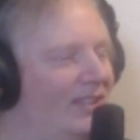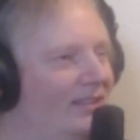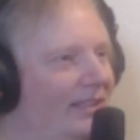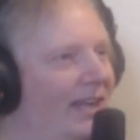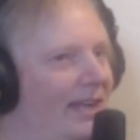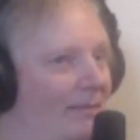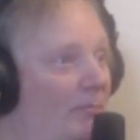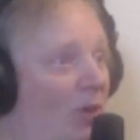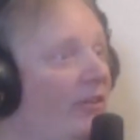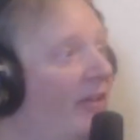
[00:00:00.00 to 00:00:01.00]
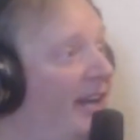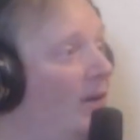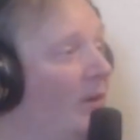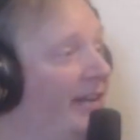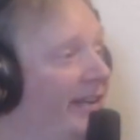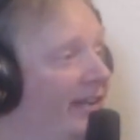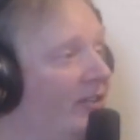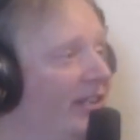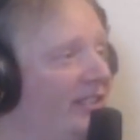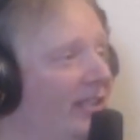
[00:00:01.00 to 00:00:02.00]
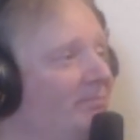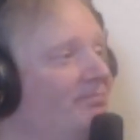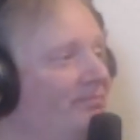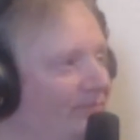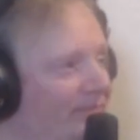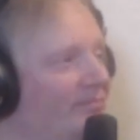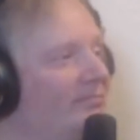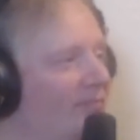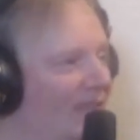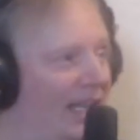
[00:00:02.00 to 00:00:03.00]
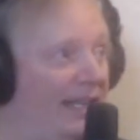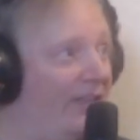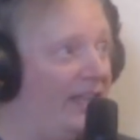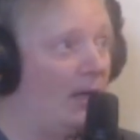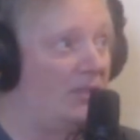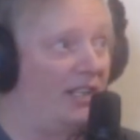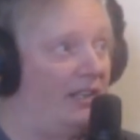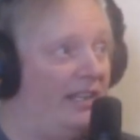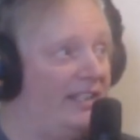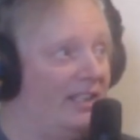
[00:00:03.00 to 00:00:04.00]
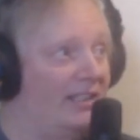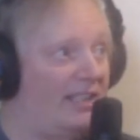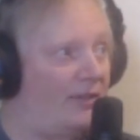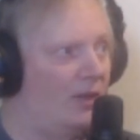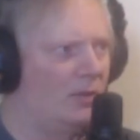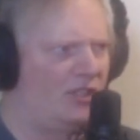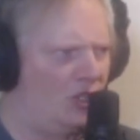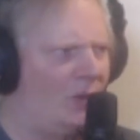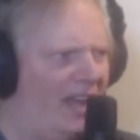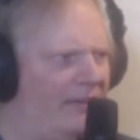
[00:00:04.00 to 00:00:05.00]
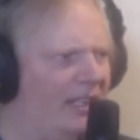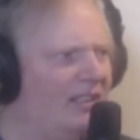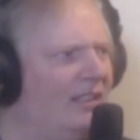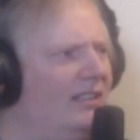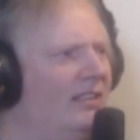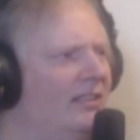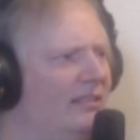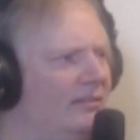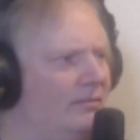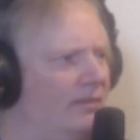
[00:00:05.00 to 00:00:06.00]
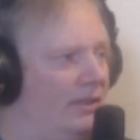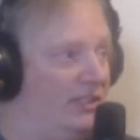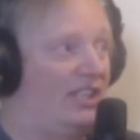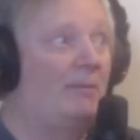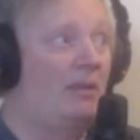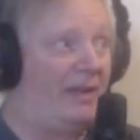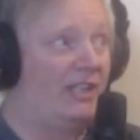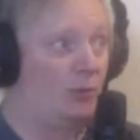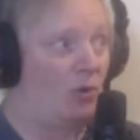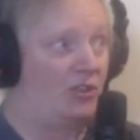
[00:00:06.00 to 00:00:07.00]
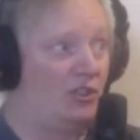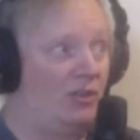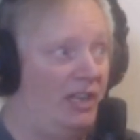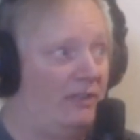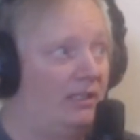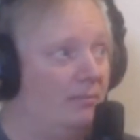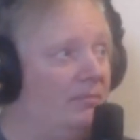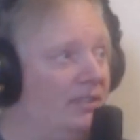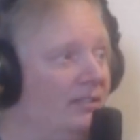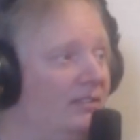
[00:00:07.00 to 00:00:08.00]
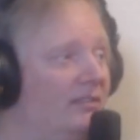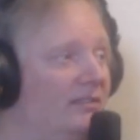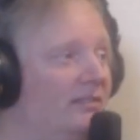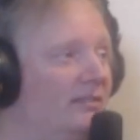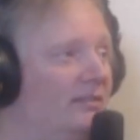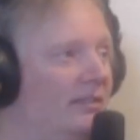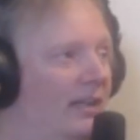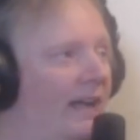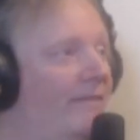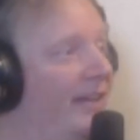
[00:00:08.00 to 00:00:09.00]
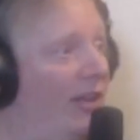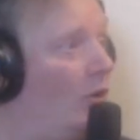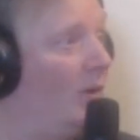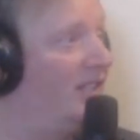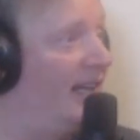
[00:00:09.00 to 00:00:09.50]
Yeah, I'm really glad I went. I had a great time. I didn't think I was gonna like it because I thought it was too heavy. And some of the bands were too heavy, but I found other ones that